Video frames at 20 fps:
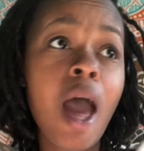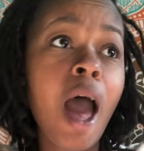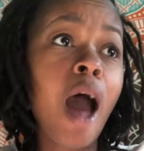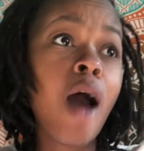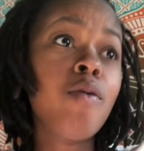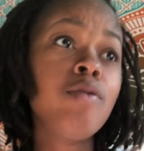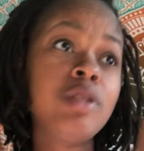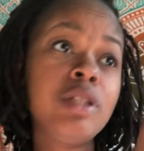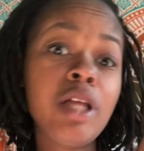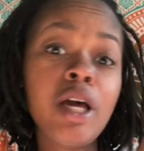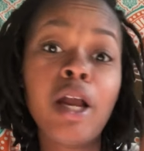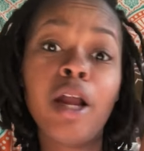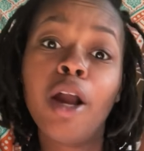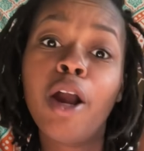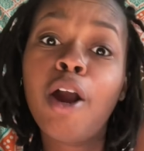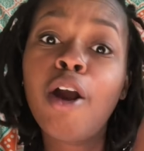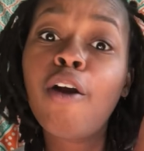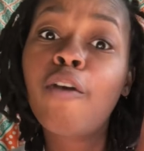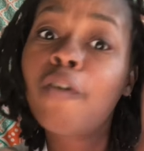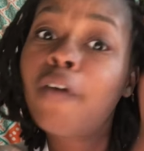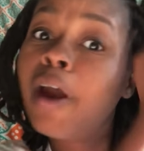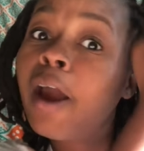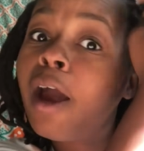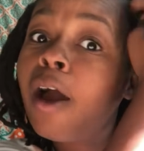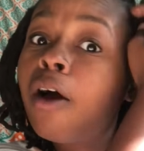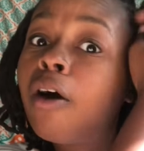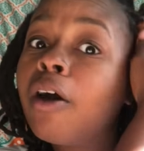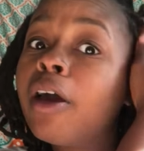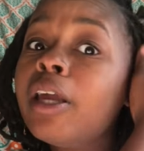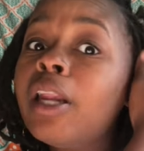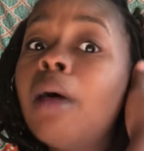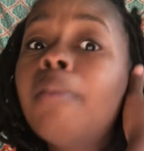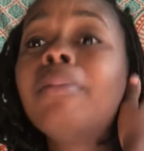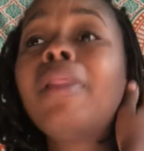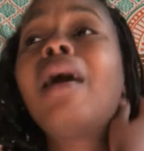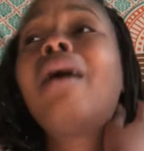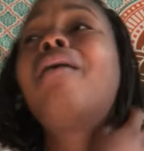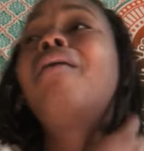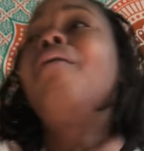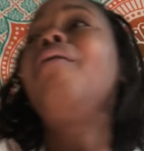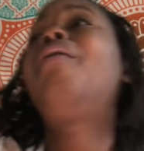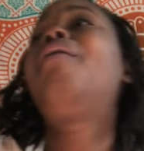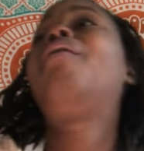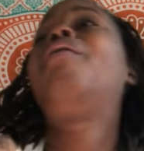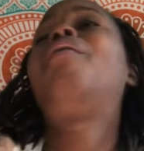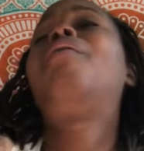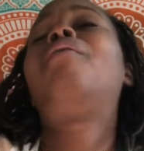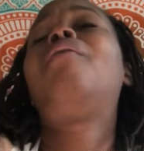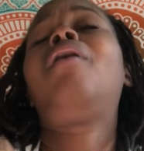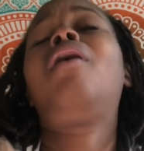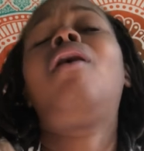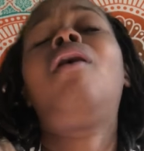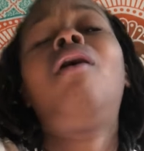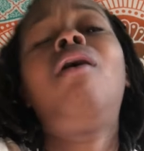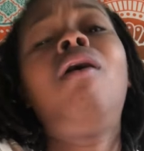I was looking her around, and I'm like, girl,